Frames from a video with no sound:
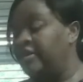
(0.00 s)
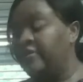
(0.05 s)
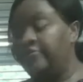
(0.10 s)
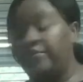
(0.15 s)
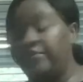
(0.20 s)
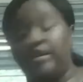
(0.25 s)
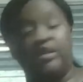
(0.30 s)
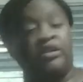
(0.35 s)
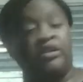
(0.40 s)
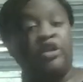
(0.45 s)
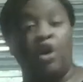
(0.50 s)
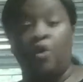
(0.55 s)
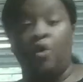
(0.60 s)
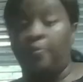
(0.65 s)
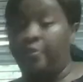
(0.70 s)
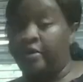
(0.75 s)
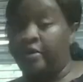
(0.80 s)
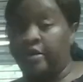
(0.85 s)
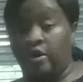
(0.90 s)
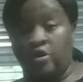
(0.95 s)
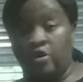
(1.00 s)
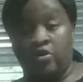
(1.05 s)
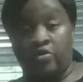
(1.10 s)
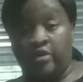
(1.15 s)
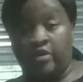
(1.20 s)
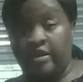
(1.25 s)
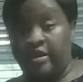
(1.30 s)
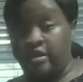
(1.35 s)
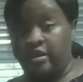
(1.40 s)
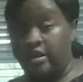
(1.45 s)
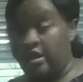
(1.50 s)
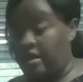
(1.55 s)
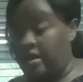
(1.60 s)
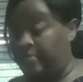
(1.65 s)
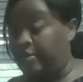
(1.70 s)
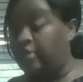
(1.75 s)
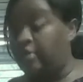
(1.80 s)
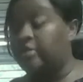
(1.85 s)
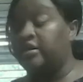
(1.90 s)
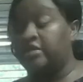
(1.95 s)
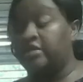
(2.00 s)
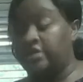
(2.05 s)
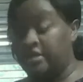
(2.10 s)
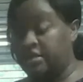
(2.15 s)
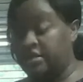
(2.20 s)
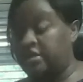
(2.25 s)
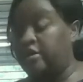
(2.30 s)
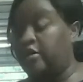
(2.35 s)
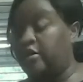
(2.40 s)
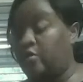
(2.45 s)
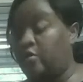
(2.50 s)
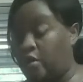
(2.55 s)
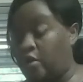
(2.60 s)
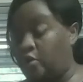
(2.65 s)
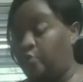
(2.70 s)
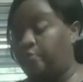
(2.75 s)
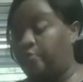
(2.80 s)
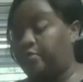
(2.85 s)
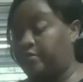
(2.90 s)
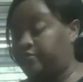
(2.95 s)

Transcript: then don't put okra in your gumbo because it's going to roll.